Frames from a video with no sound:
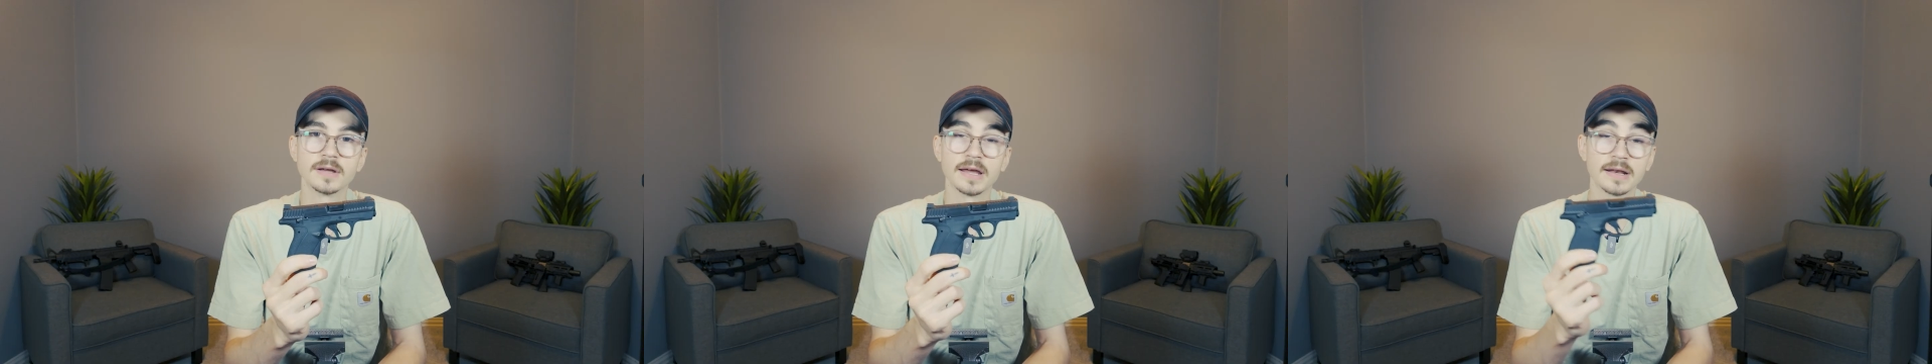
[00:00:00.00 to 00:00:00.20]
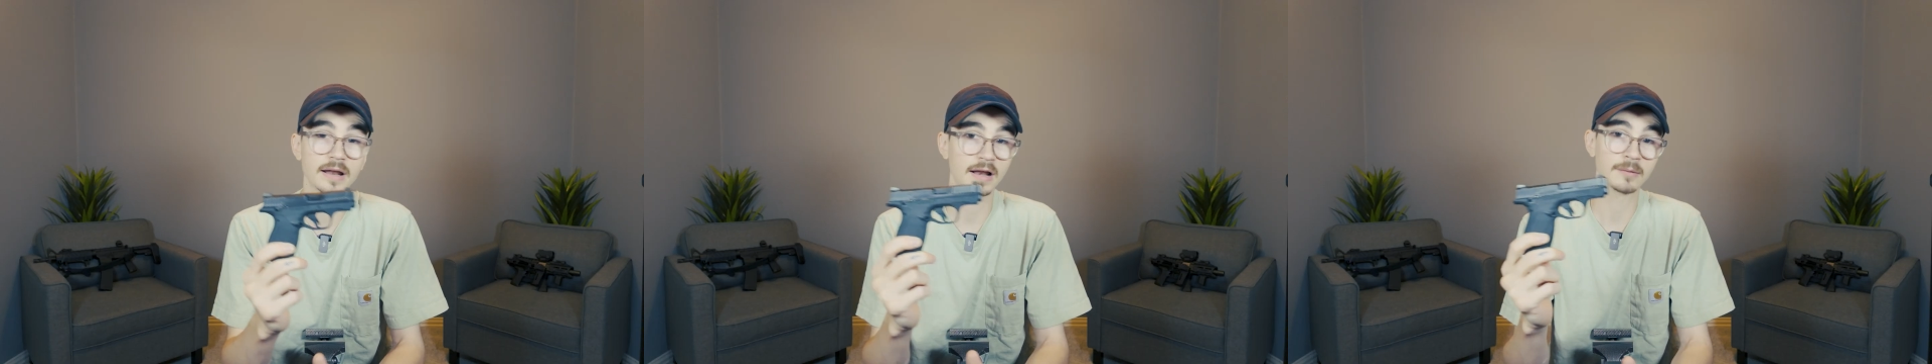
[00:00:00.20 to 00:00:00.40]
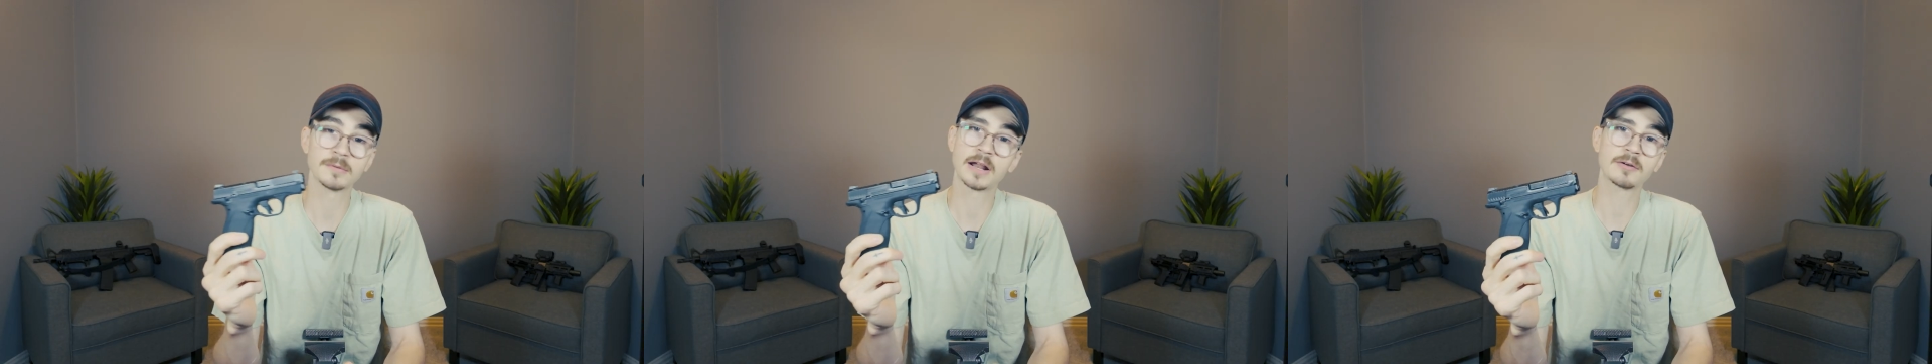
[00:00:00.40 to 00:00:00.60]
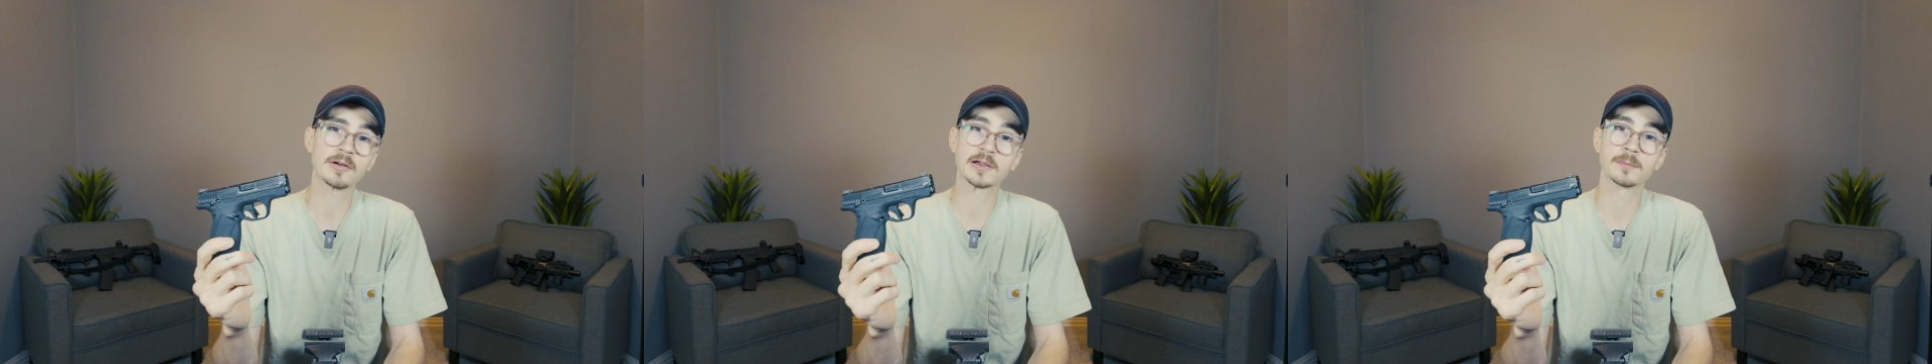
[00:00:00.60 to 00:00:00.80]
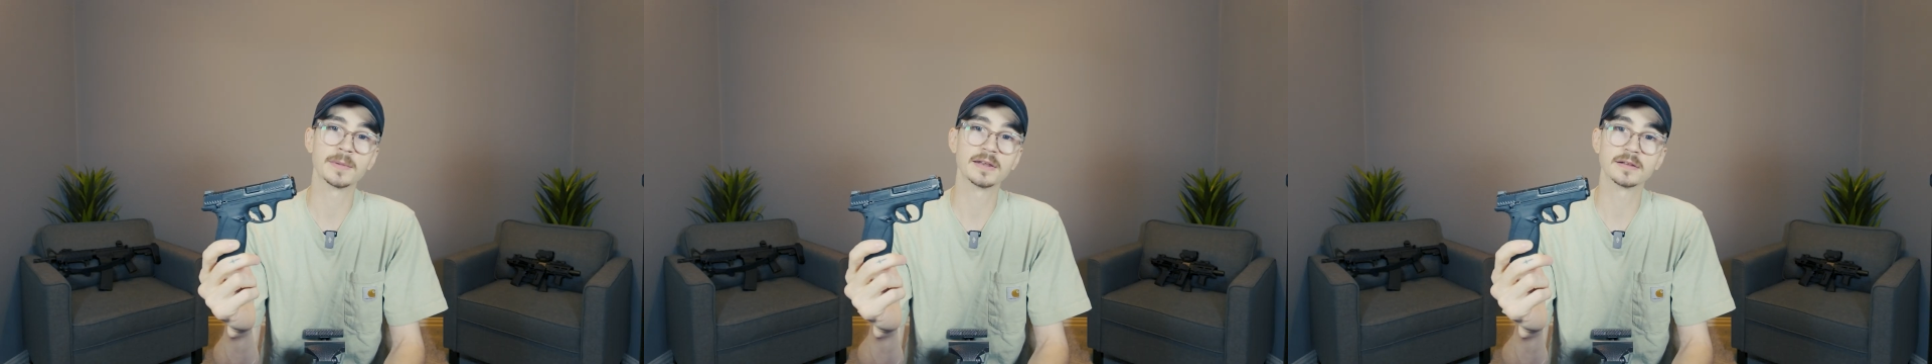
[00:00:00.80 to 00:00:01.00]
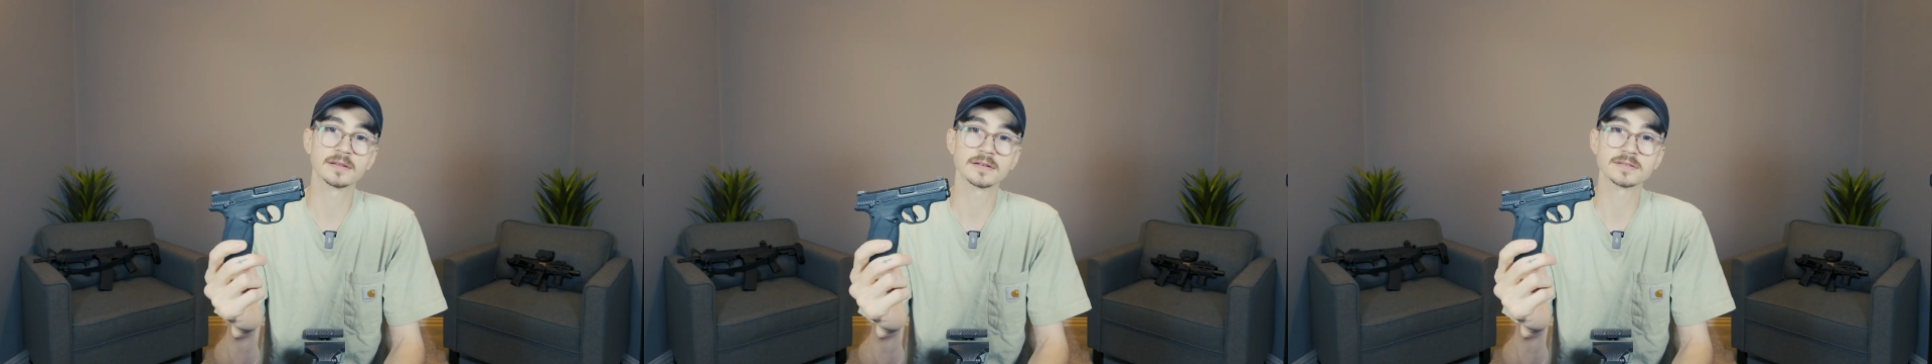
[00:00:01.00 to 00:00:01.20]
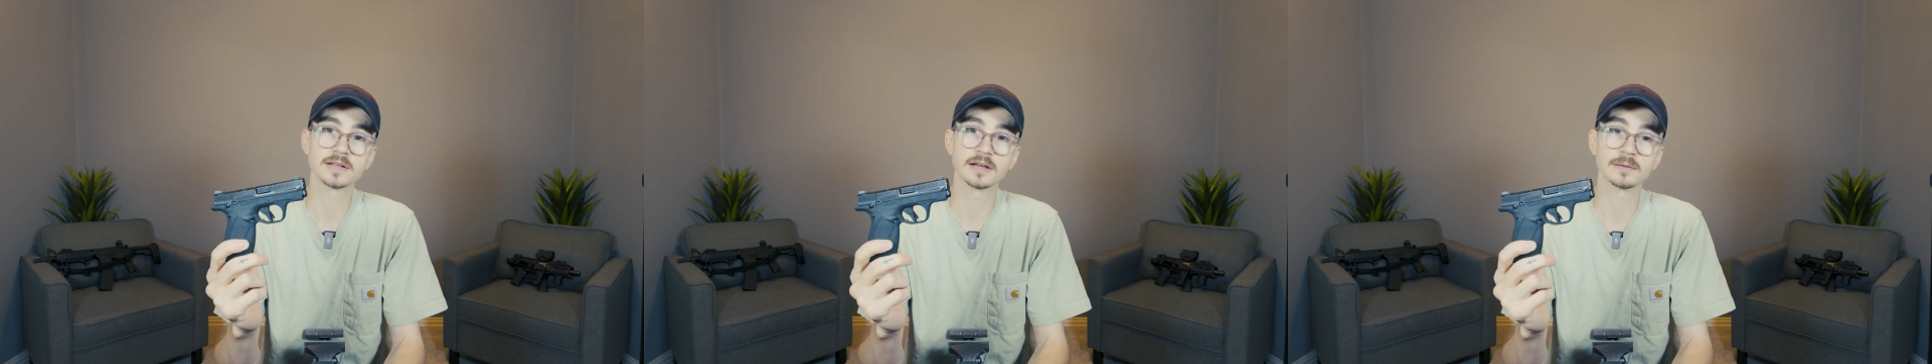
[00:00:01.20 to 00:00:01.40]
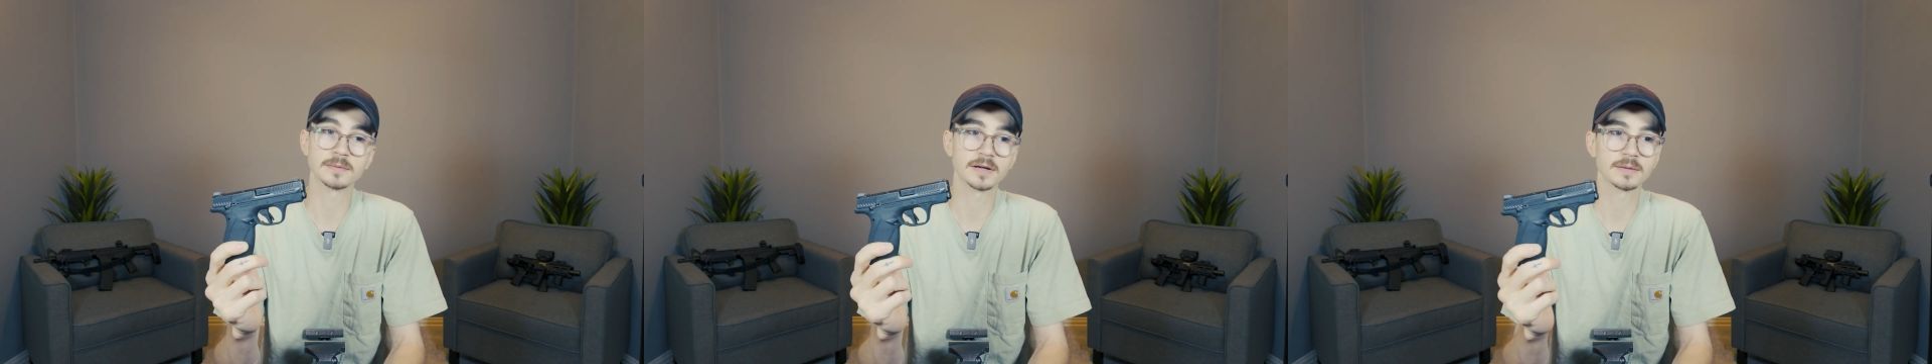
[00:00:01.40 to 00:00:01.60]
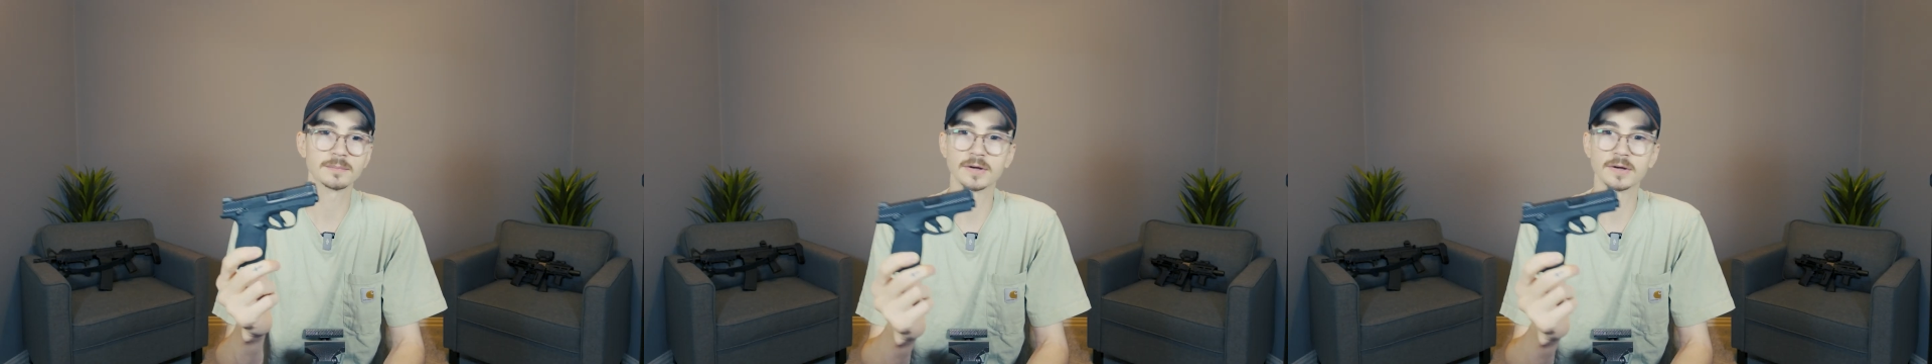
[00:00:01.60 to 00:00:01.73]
and I'm not recommending this to anybody,